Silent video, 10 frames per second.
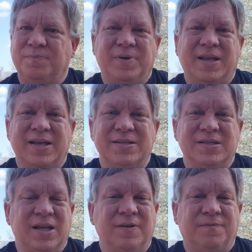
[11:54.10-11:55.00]

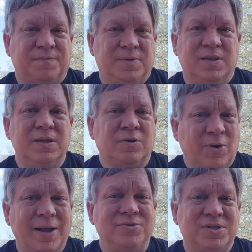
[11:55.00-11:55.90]
because if the
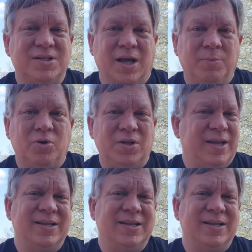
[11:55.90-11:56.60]
crowds double,